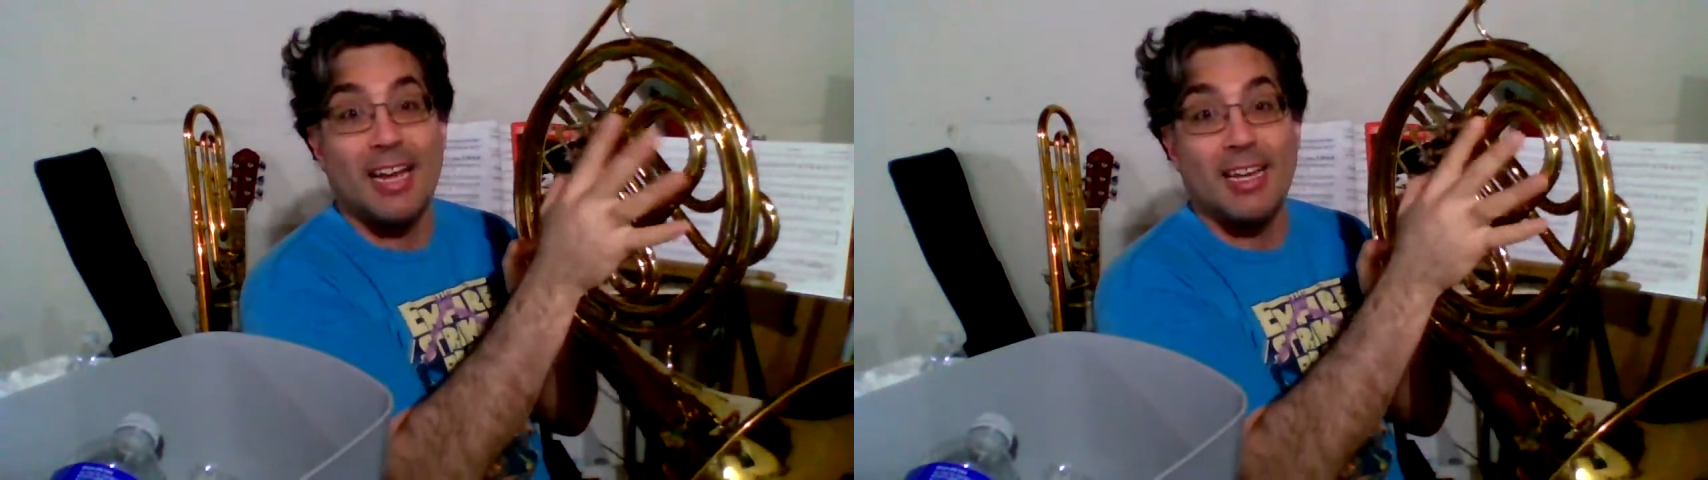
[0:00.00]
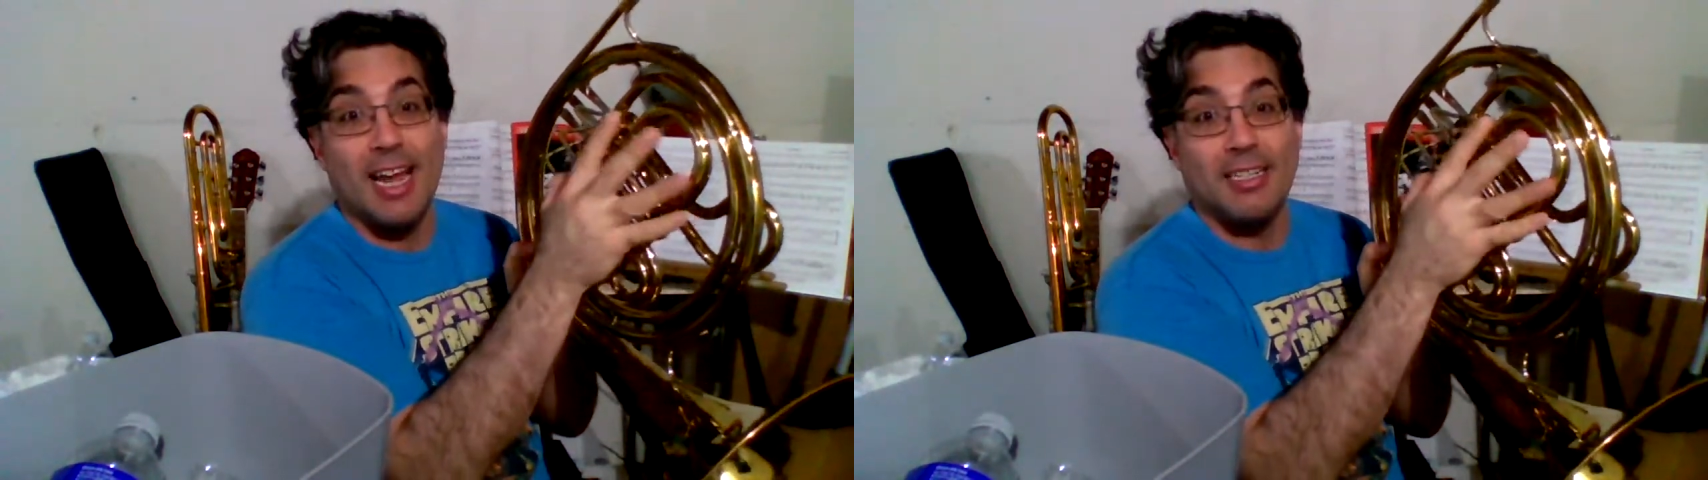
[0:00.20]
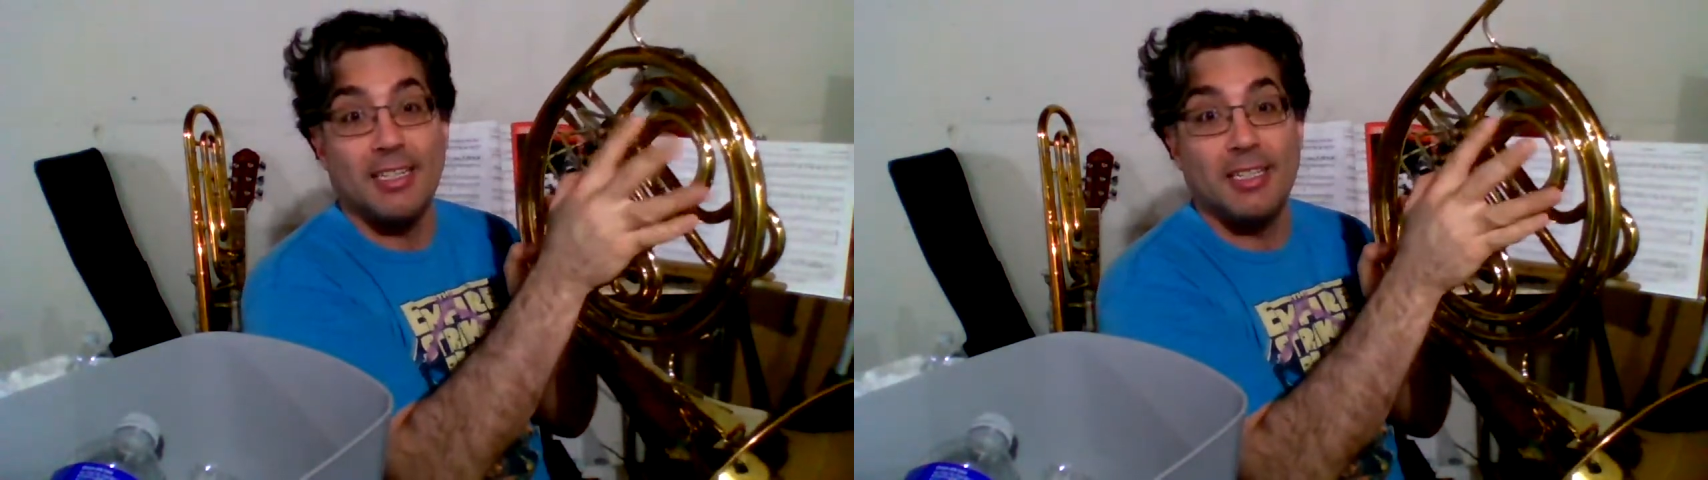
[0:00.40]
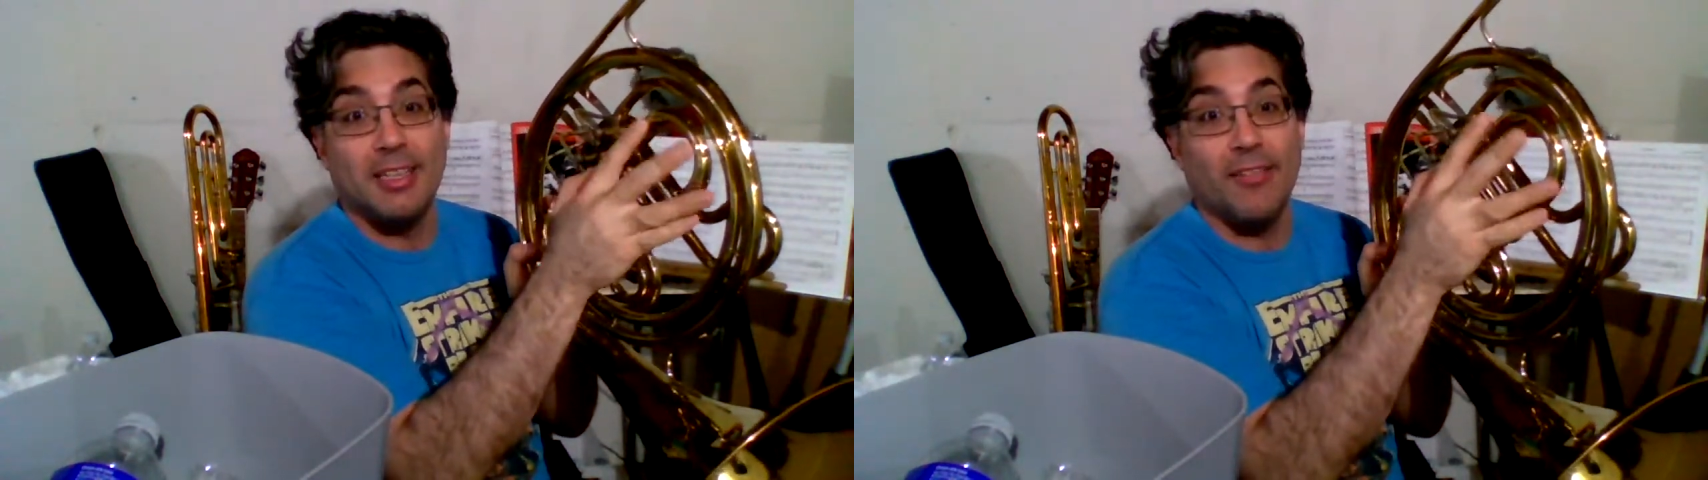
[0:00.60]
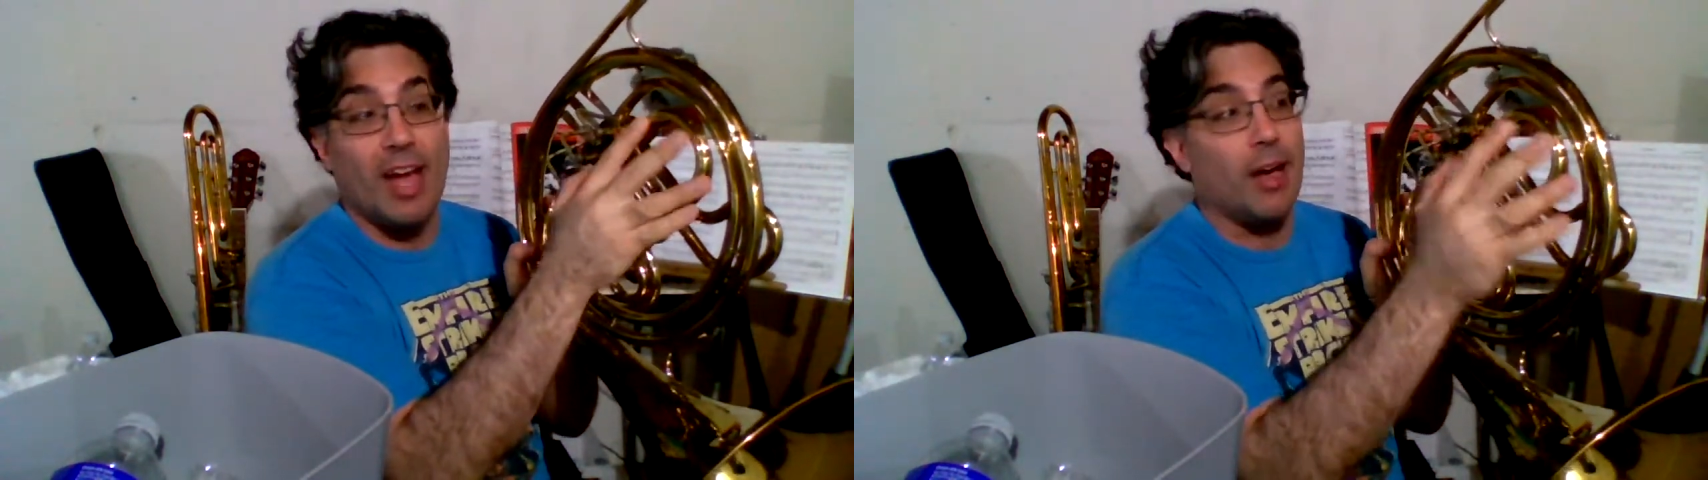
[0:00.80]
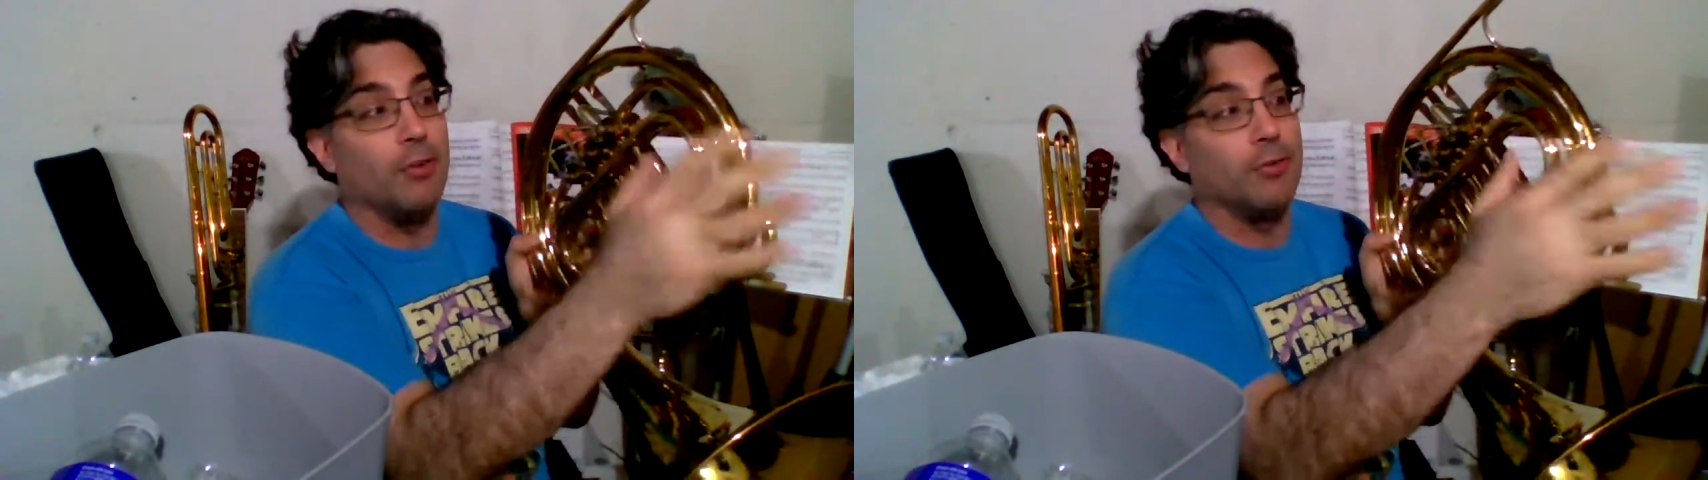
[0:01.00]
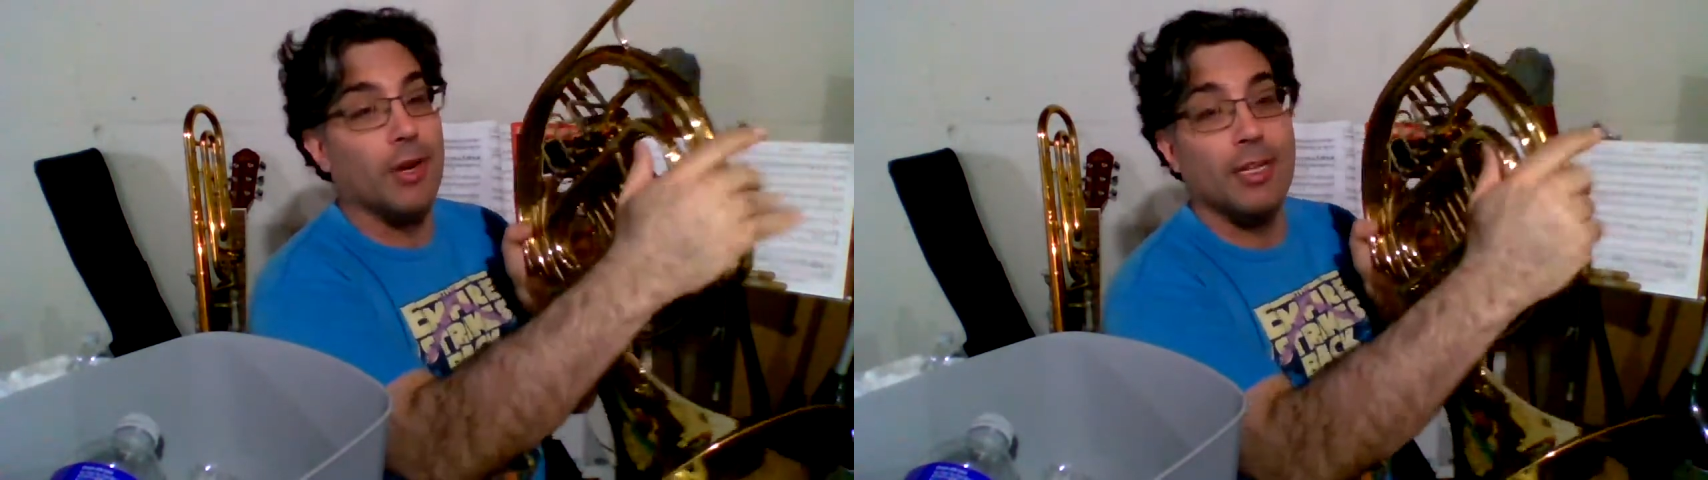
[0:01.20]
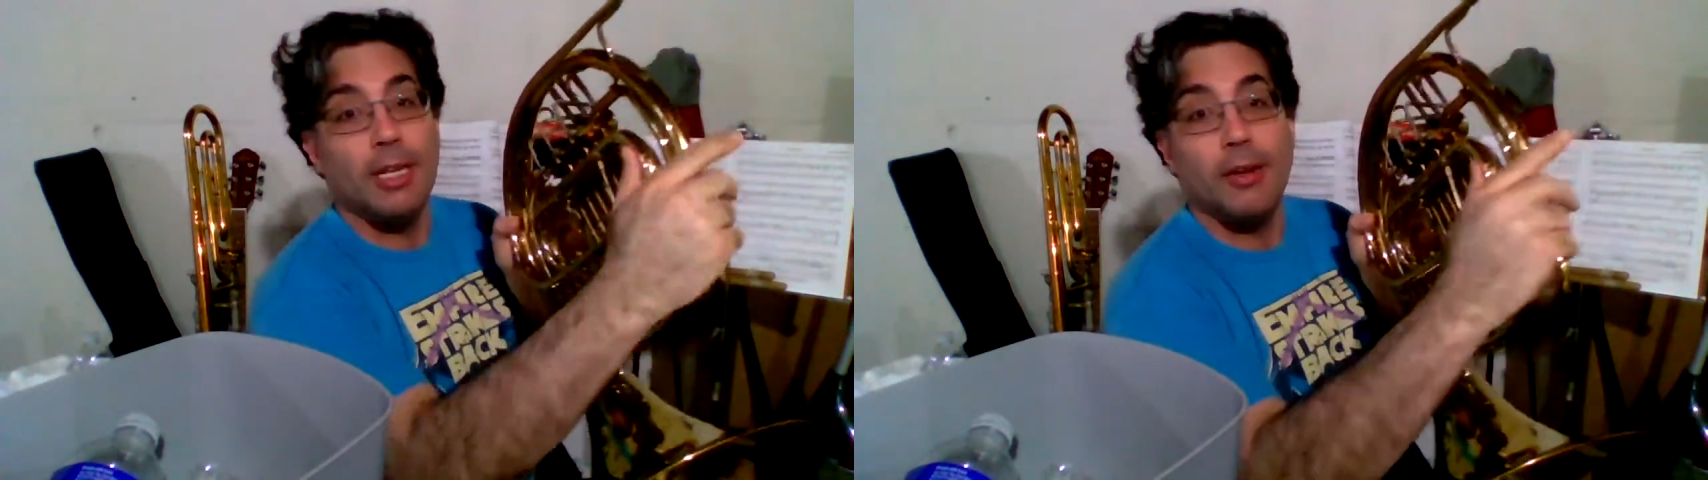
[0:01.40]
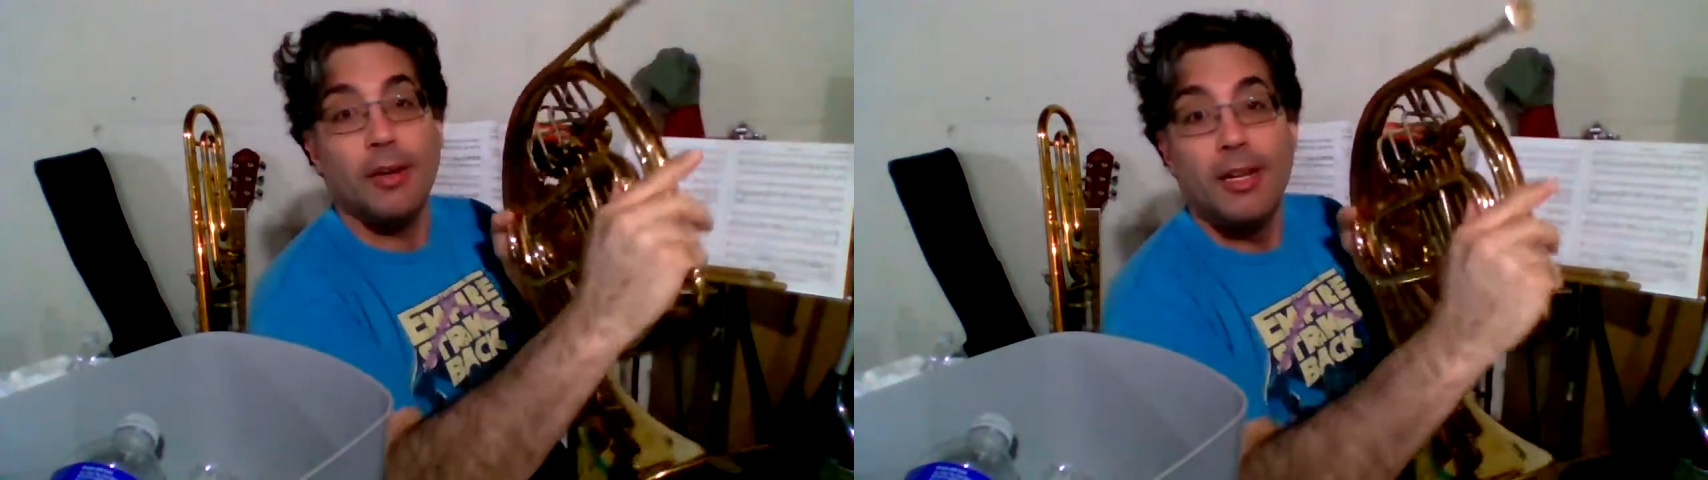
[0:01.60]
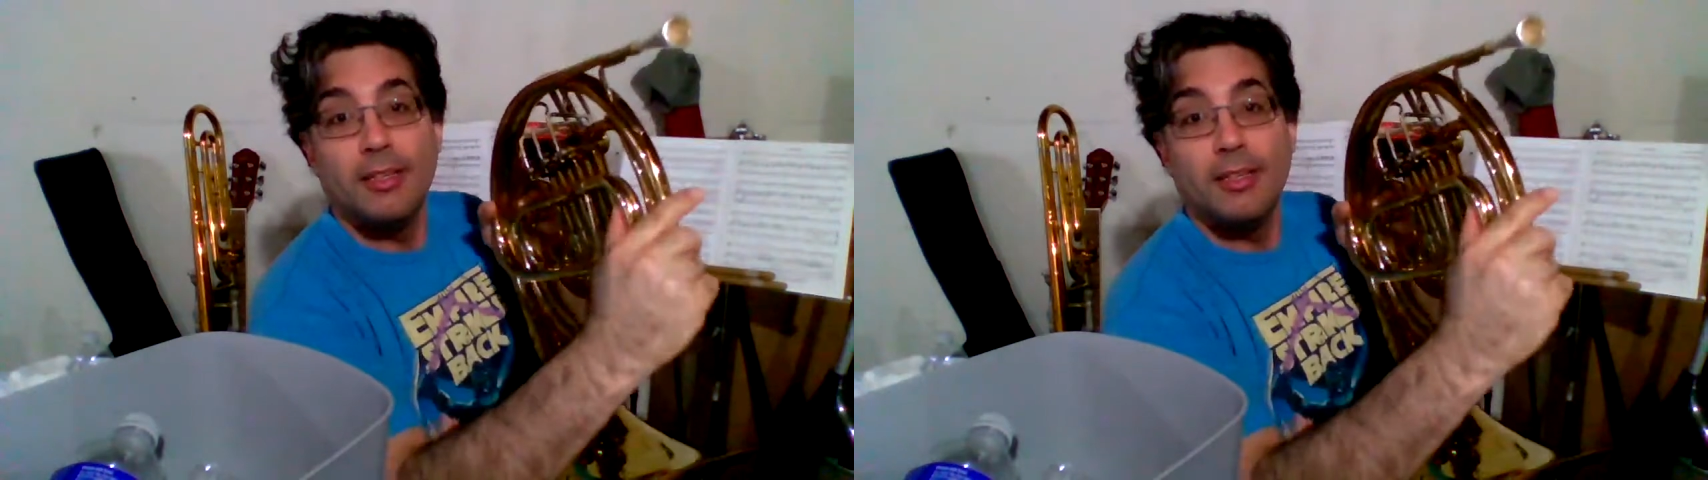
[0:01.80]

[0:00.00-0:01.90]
connected to the valves right here.